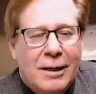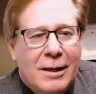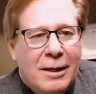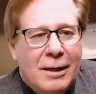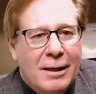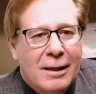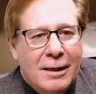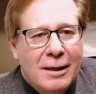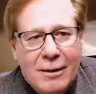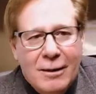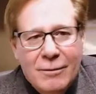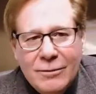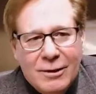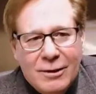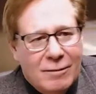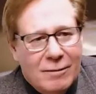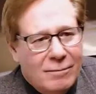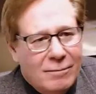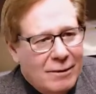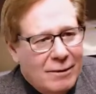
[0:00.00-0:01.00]
and he was
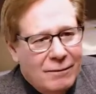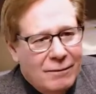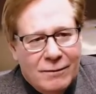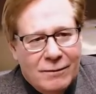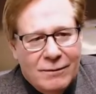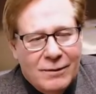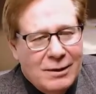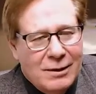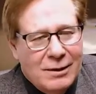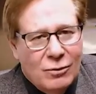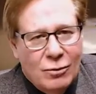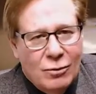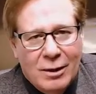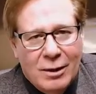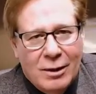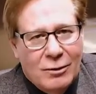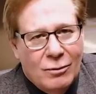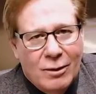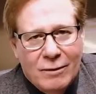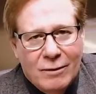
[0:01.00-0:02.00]
giving me 15,
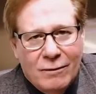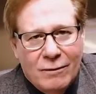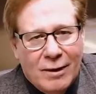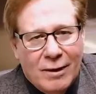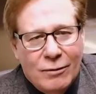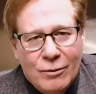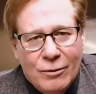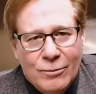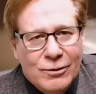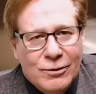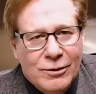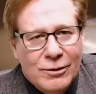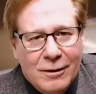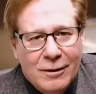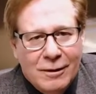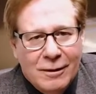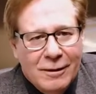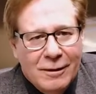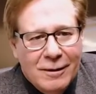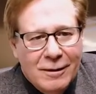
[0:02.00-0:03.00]
20, 25 homes a
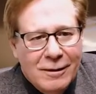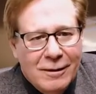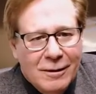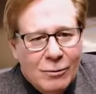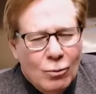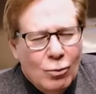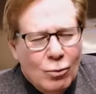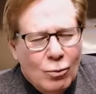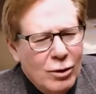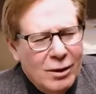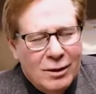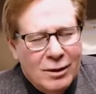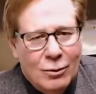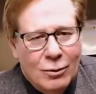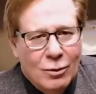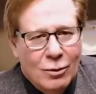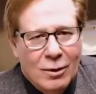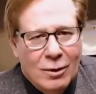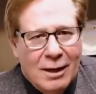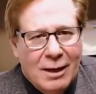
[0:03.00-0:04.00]
year. Really
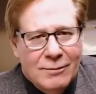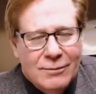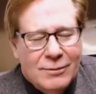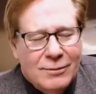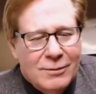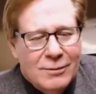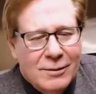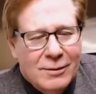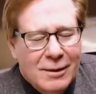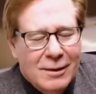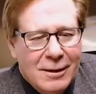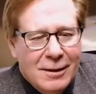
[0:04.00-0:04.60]
cool houses.